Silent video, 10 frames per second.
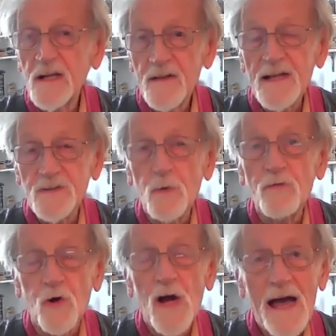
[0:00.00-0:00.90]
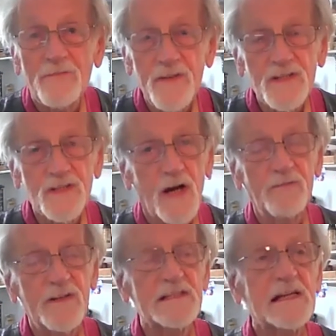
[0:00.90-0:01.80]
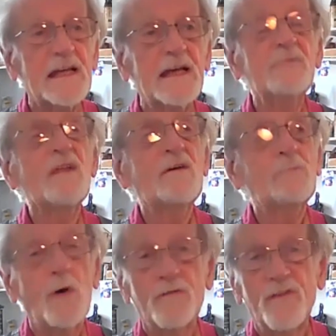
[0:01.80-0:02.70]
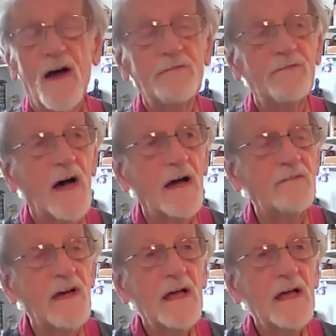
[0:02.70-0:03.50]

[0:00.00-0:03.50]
That's over a half inch, obviously, 0.55.